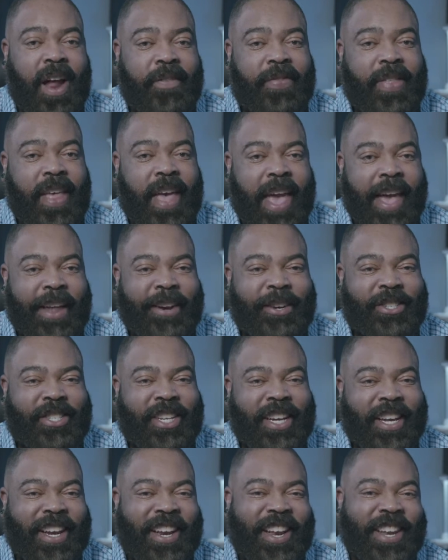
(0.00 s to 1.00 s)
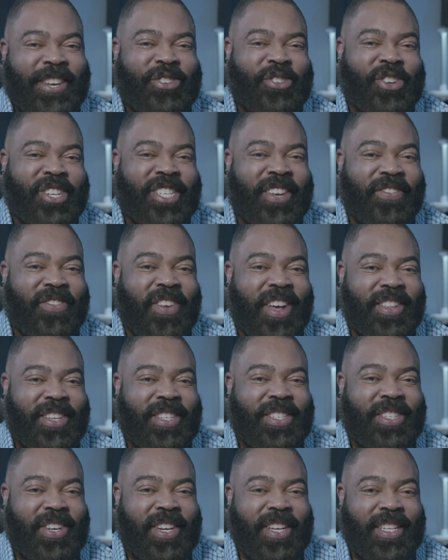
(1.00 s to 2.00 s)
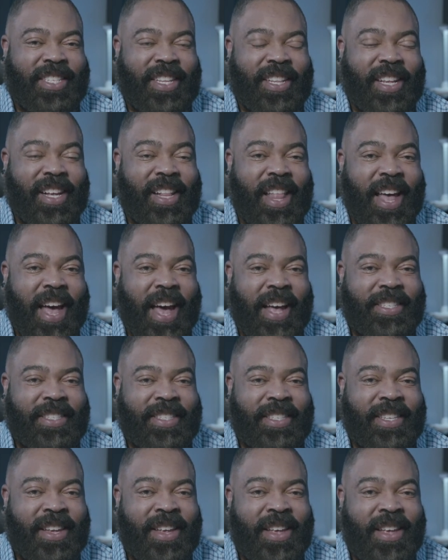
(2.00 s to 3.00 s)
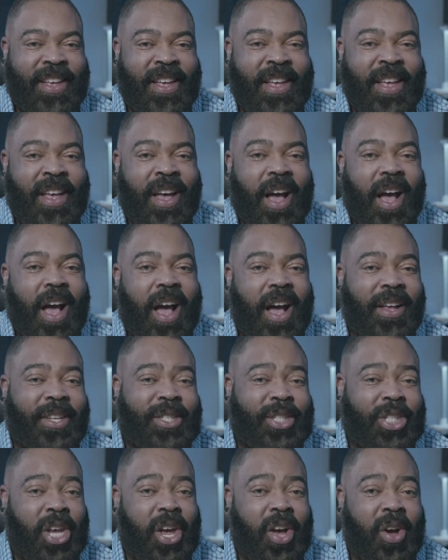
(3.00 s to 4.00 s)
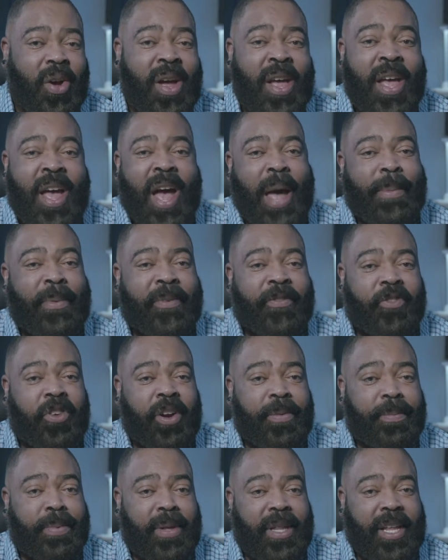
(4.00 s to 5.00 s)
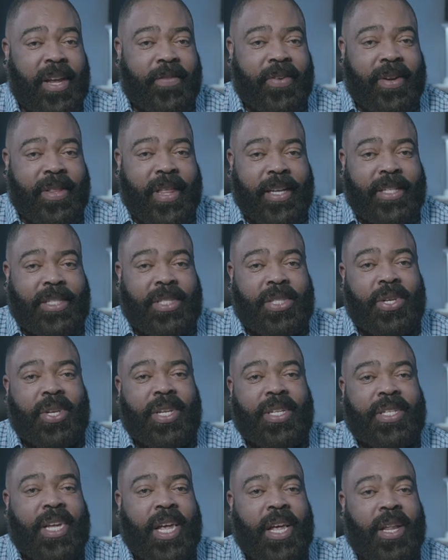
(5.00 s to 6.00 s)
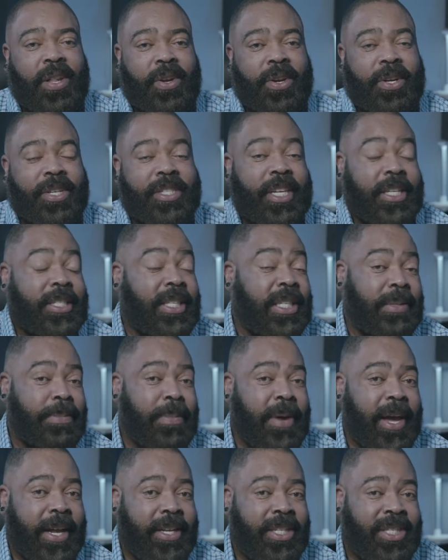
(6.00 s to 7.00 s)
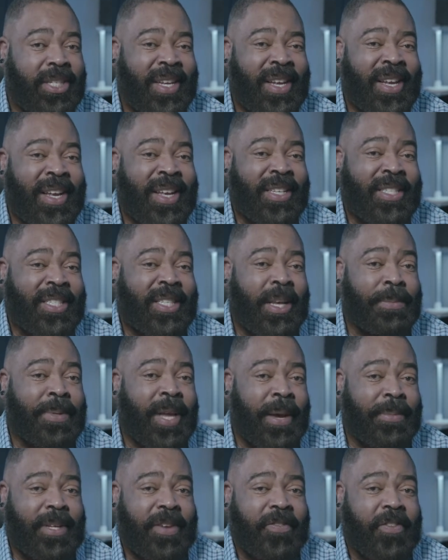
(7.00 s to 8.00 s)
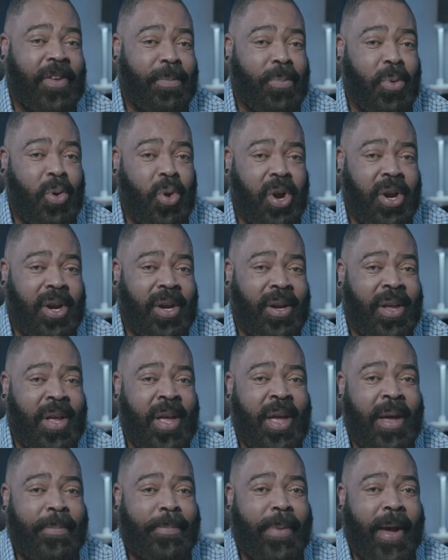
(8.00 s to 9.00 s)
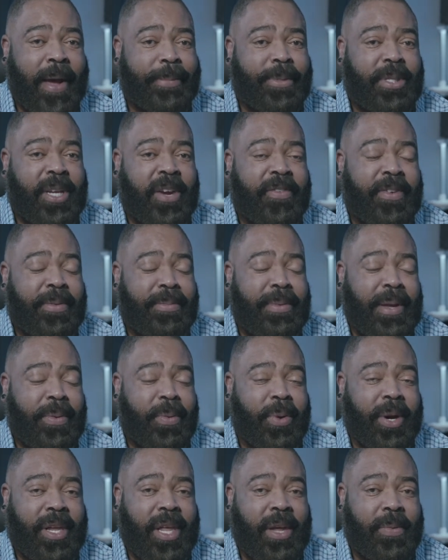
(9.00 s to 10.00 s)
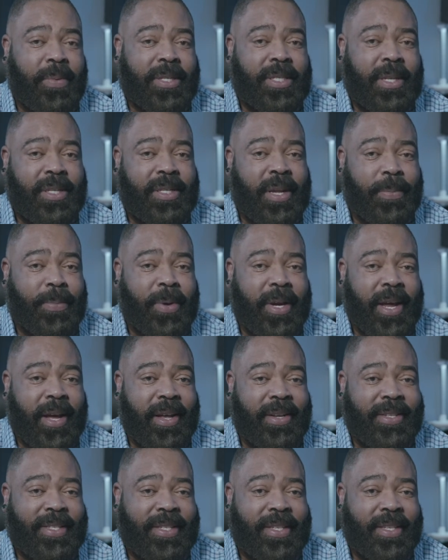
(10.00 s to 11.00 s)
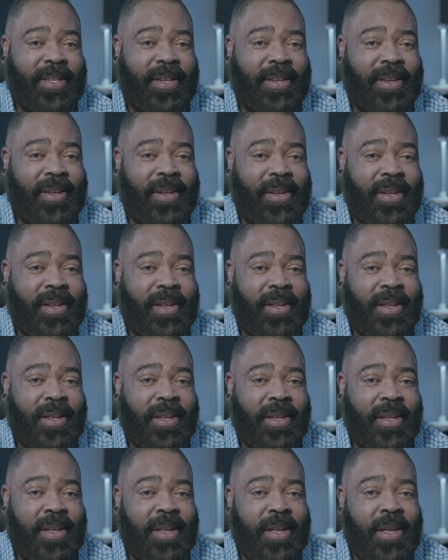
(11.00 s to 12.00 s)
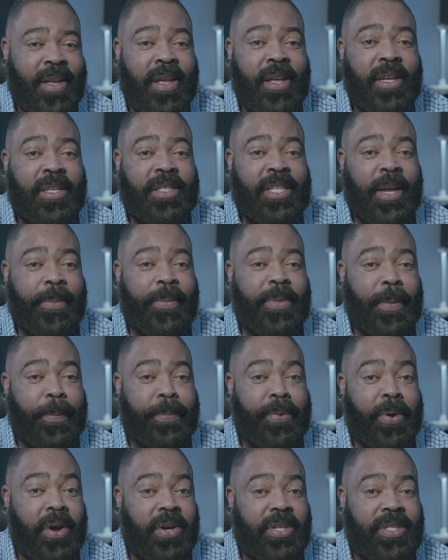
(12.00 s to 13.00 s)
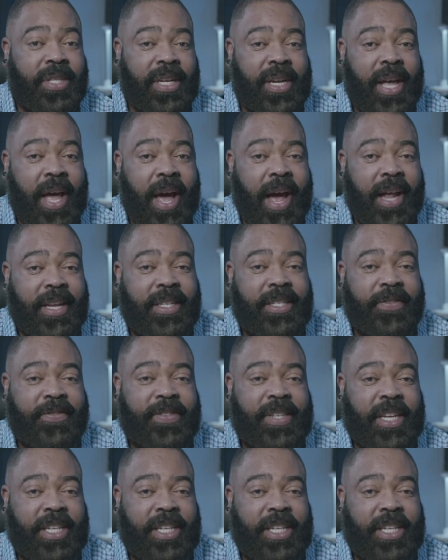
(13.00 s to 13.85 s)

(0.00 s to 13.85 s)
off the energy and interest of all the students in the class. Also, I'm a firm believer that students can learn just as much, sometimes even more, by observing me working with someone else. Some of the pros and cons of